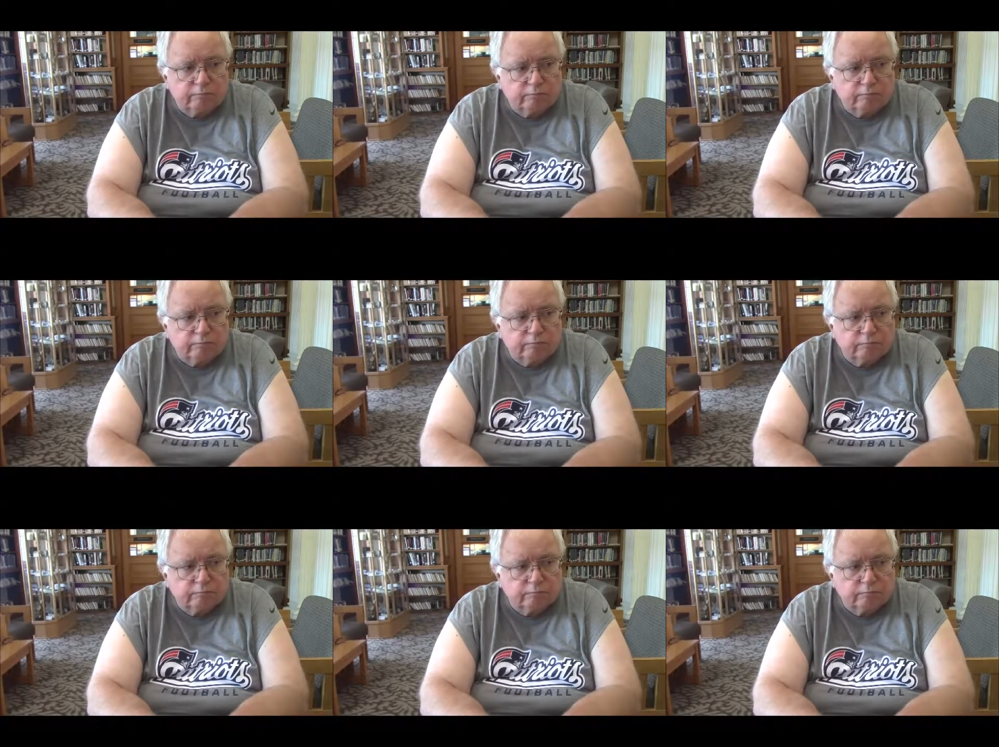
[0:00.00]

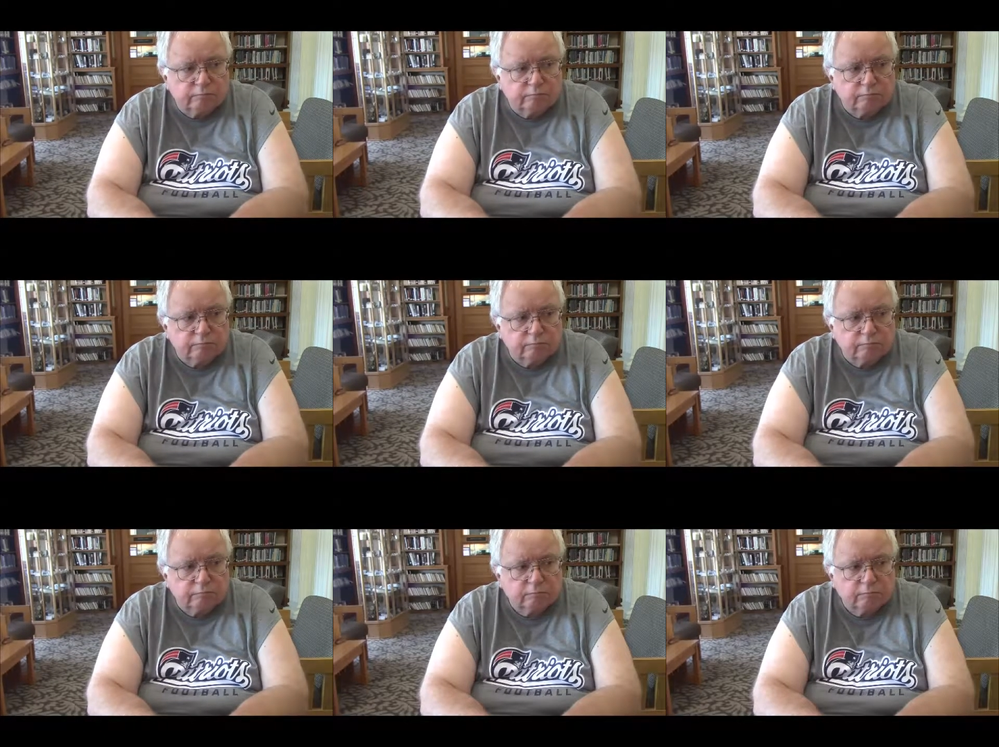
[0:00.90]

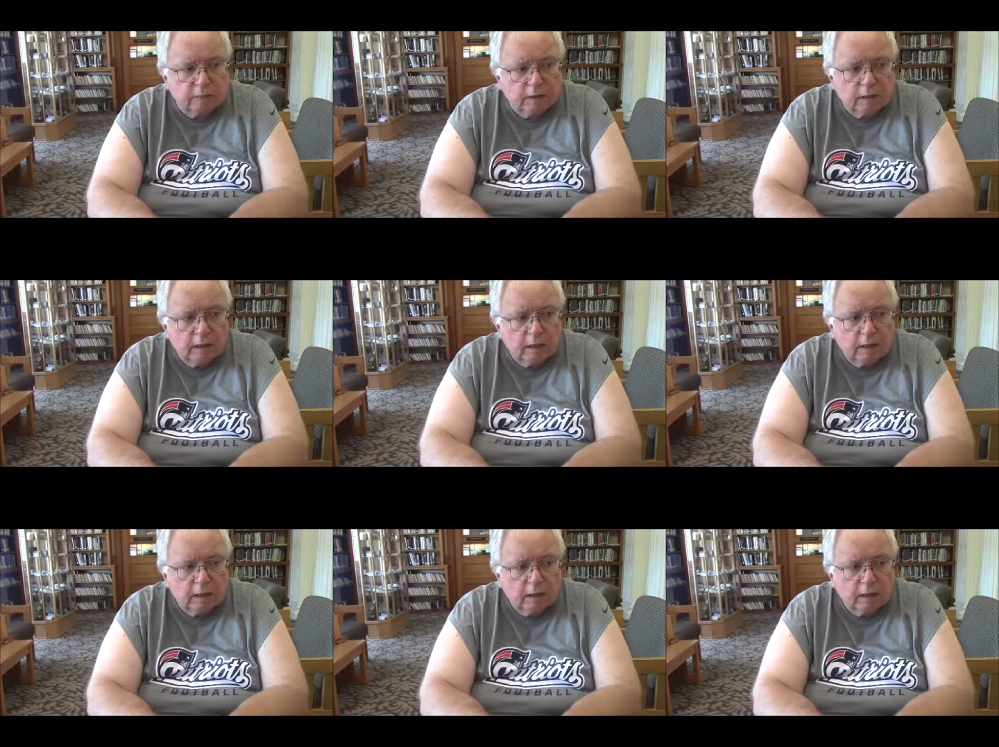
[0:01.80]
(no one is talking)